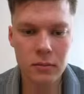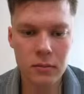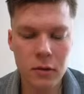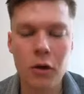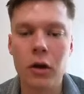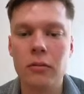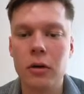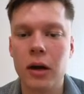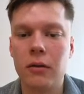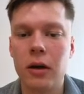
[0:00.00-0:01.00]
Oh no.
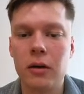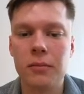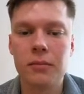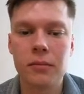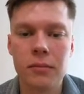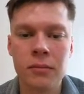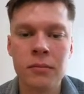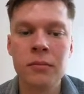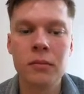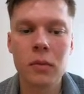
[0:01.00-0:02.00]
Okay.
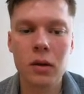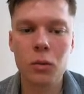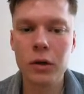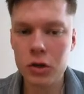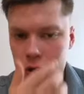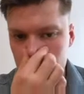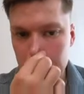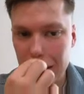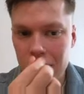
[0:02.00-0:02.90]
We should